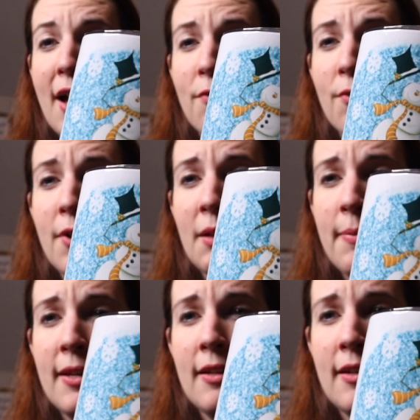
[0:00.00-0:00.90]
I've really
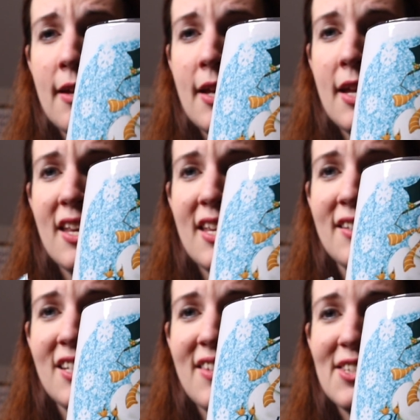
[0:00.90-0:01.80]
been
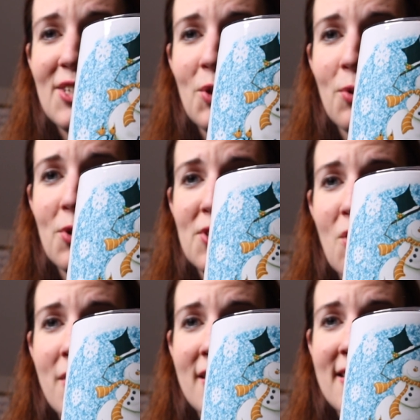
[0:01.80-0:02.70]
into these cute little
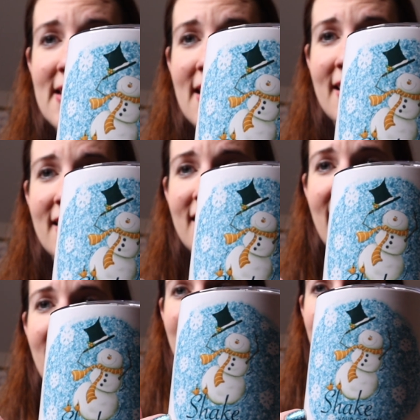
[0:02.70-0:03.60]
snowmen design lately